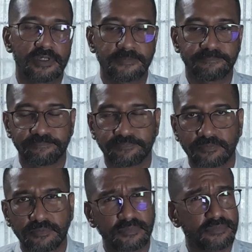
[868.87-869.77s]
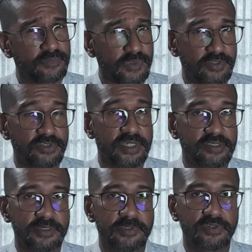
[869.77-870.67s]
right? So
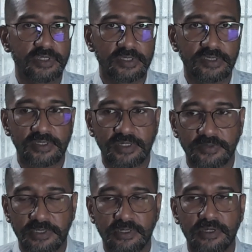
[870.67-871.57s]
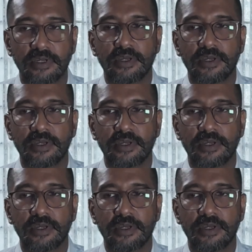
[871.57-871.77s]
that's something to consider as well.